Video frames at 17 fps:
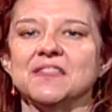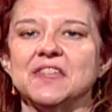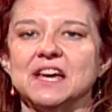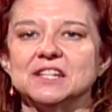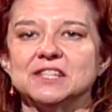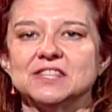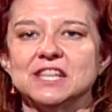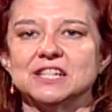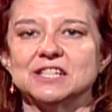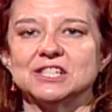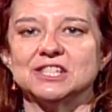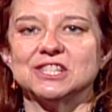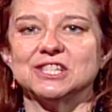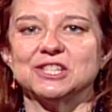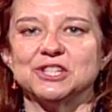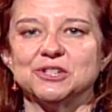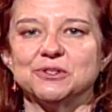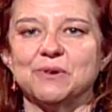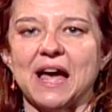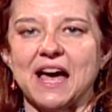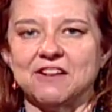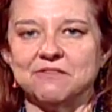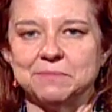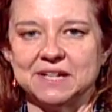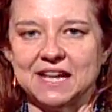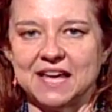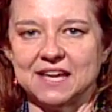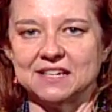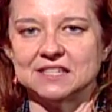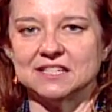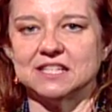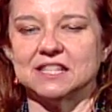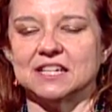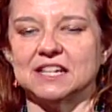that the two have been
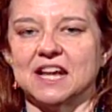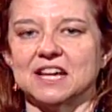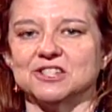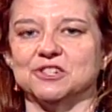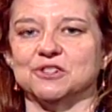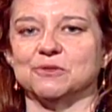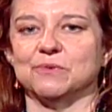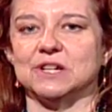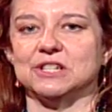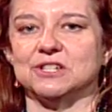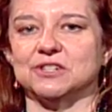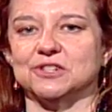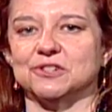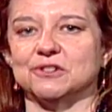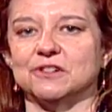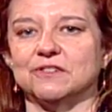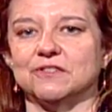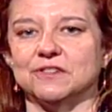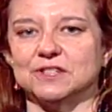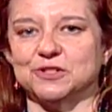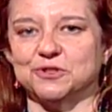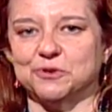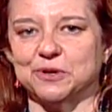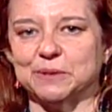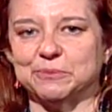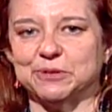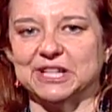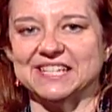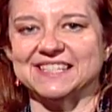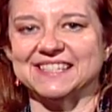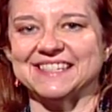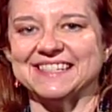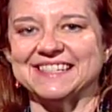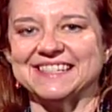added to the National Register of Historic
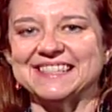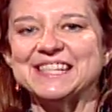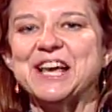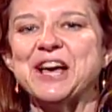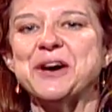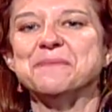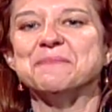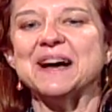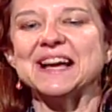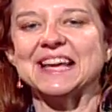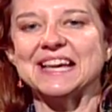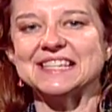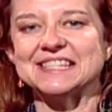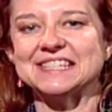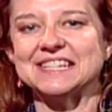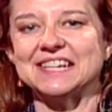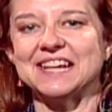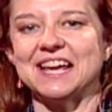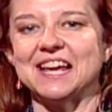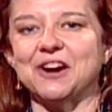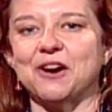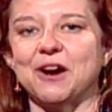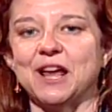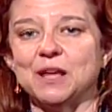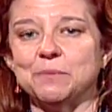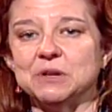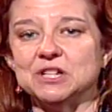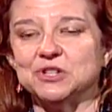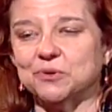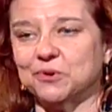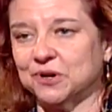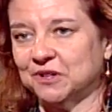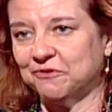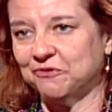Places. My guests today are Amy
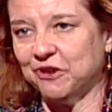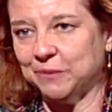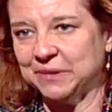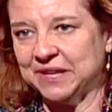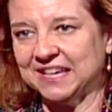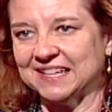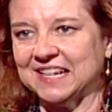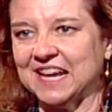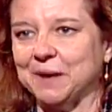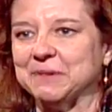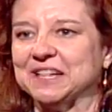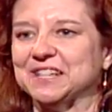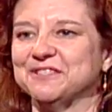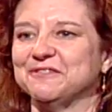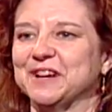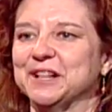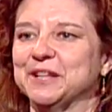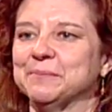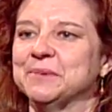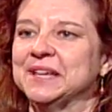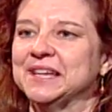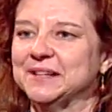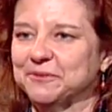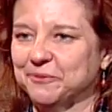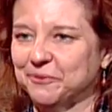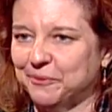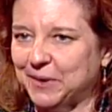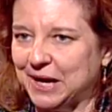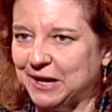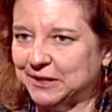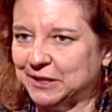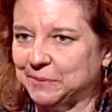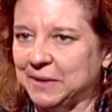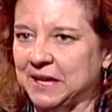Jordan from Economic Development.
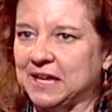Welcome,